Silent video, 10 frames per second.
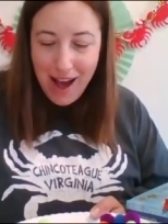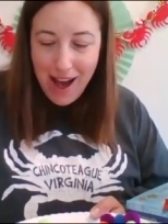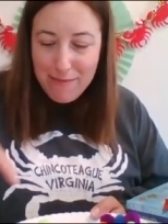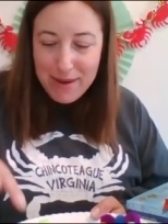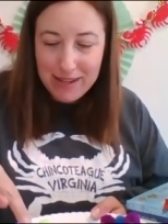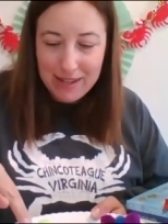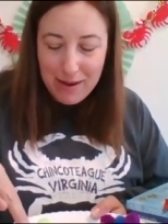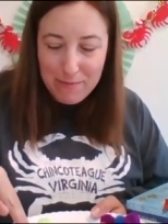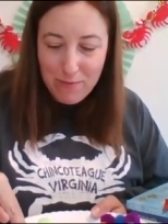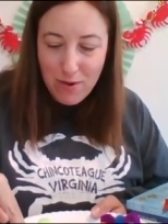I picked
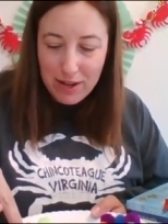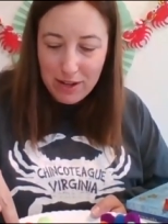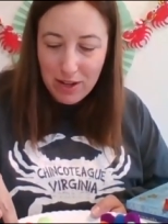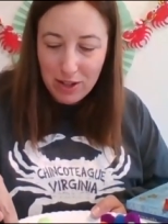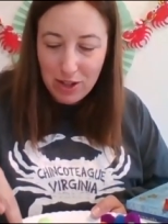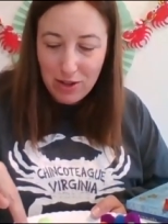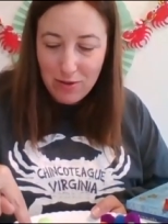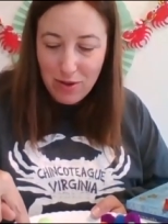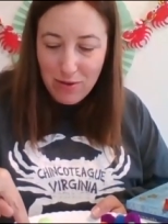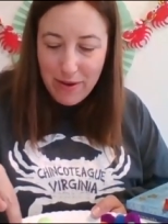up one,
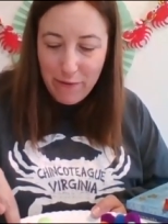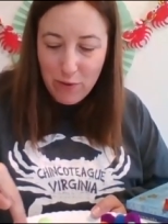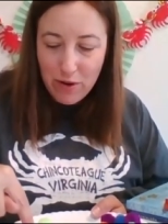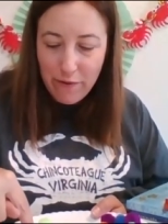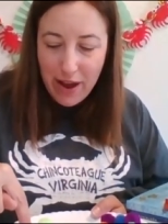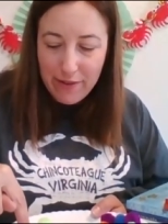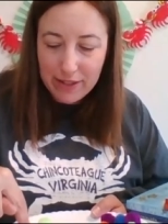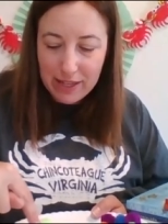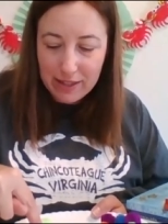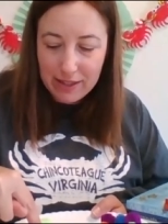two, three, four, five,
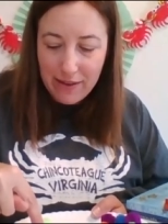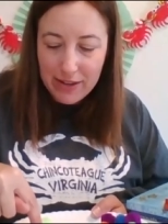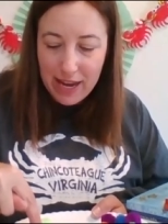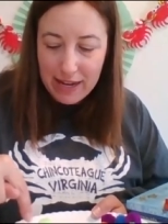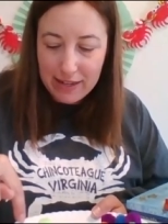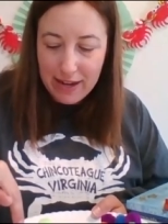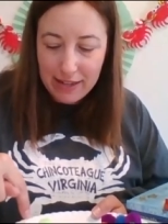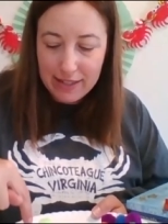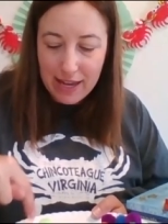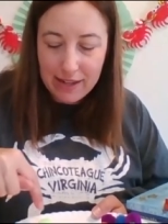six, seven, eight,
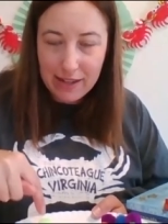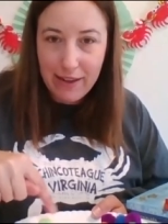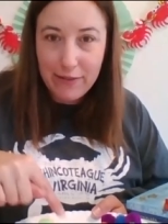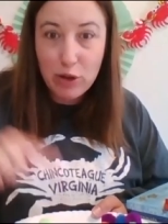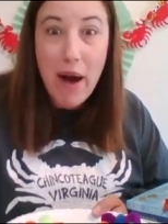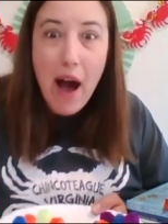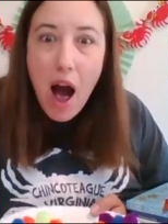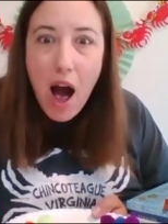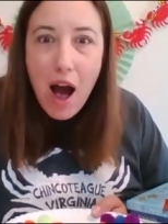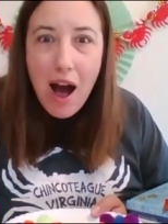nine, 10, 11, 12.
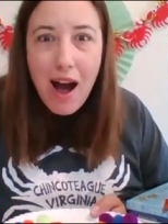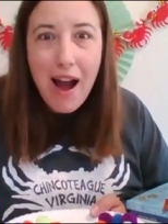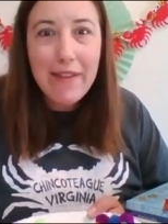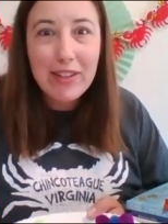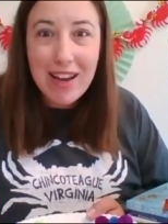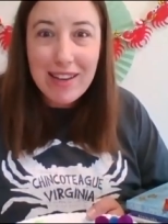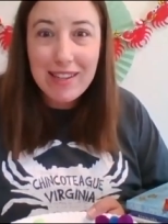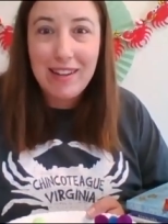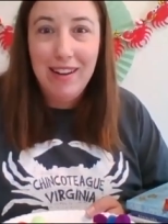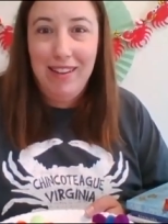I have a
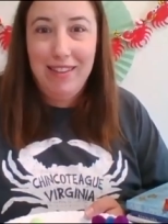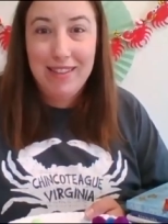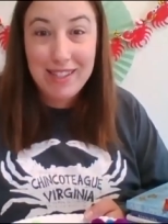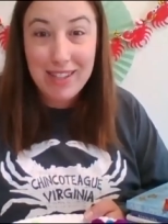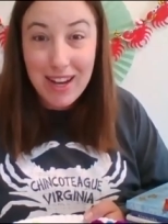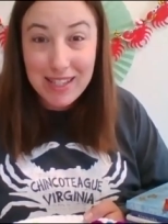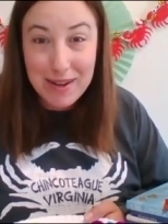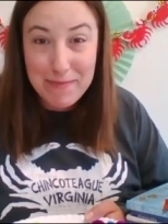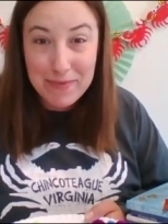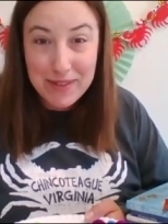dozen. That's
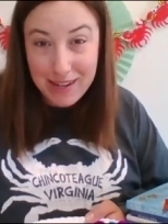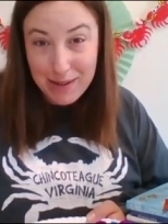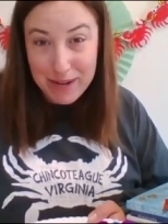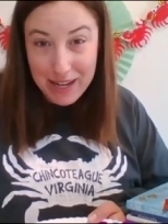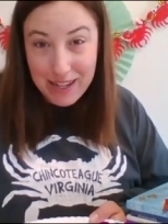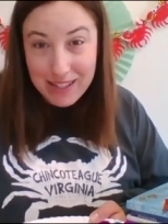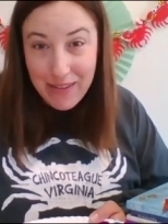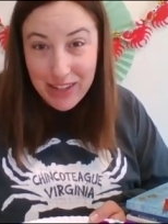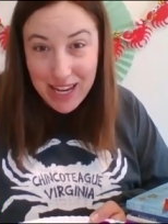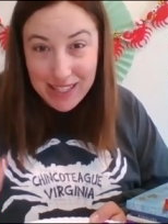awesome. Did anybody else have
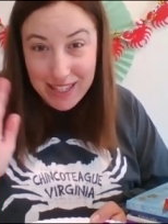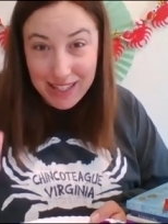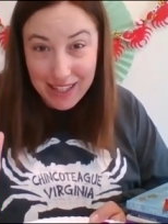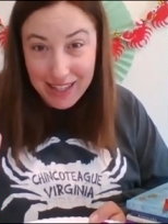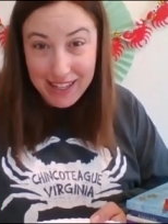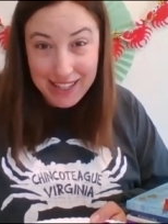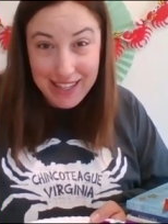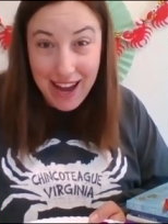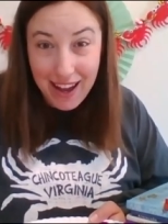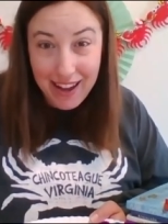a dozen?
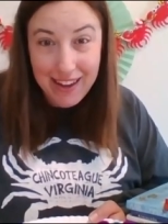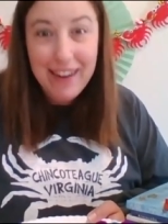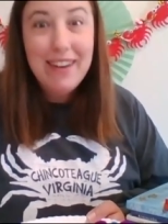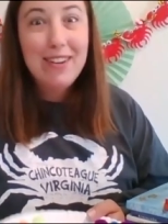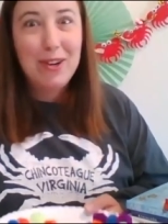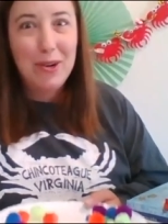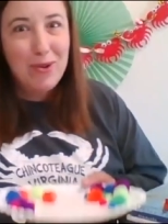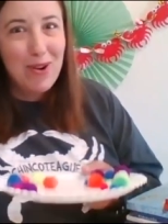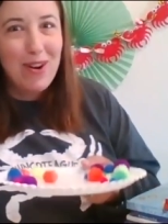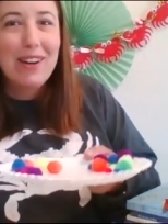Yeah?
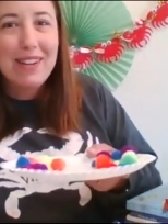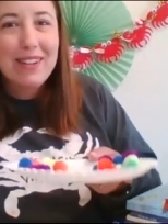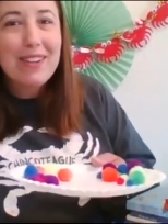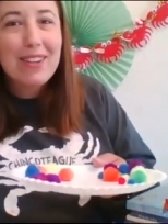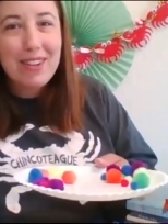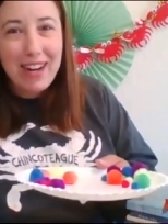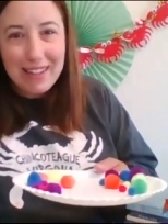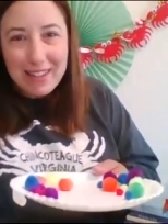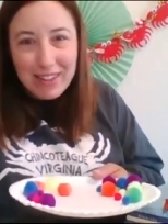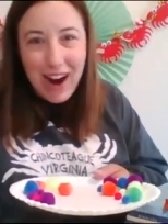Cool. You're great
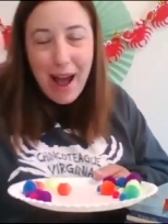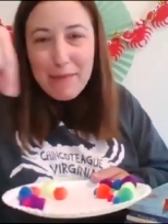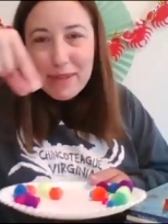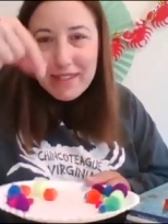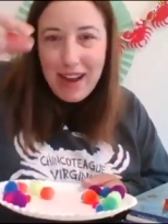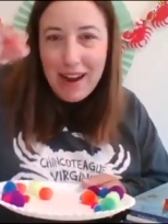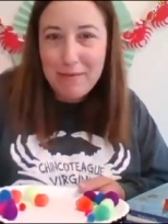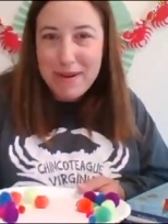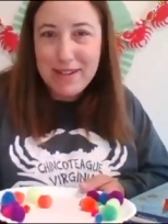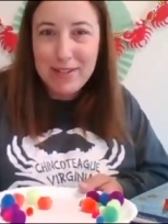little crabs. You got your
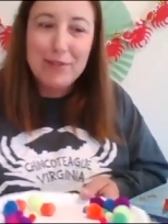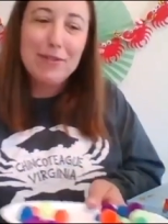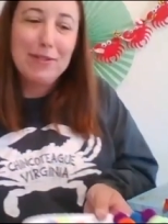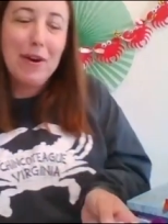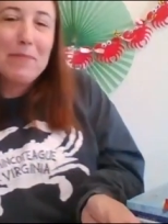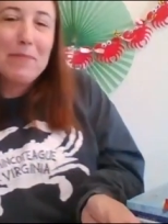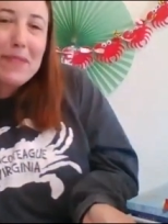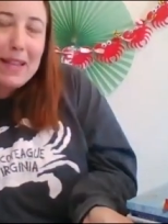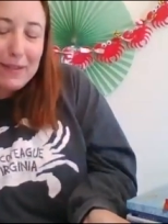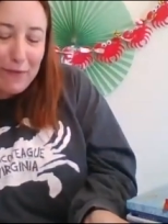pinchers. So
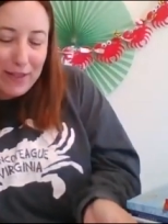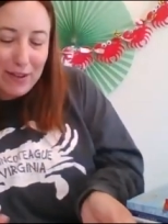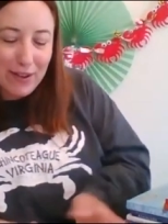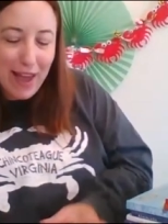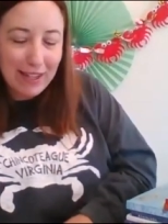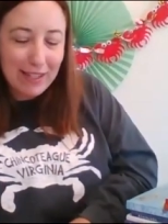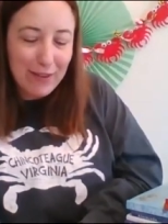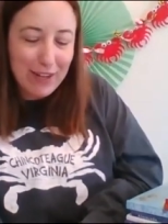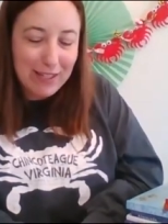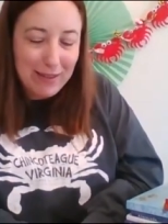that's a fun little
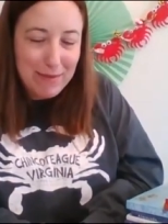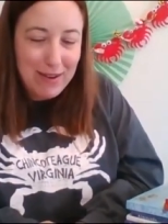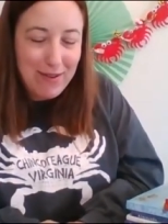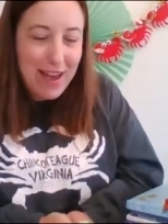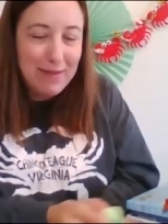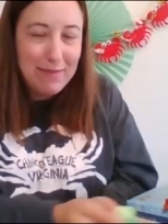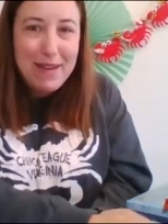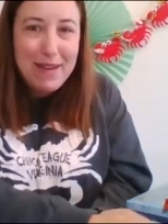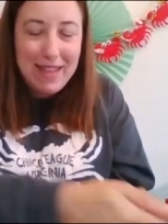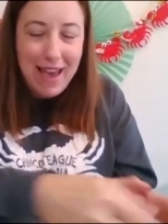activity. So let me go ahead and
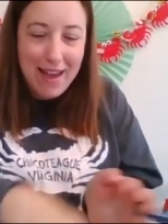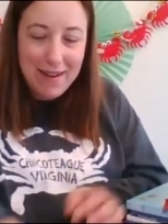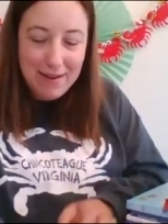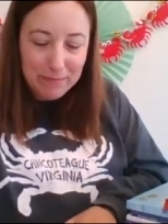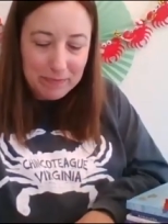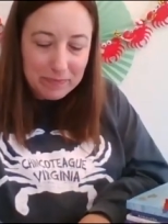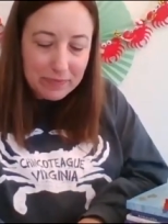pick that up.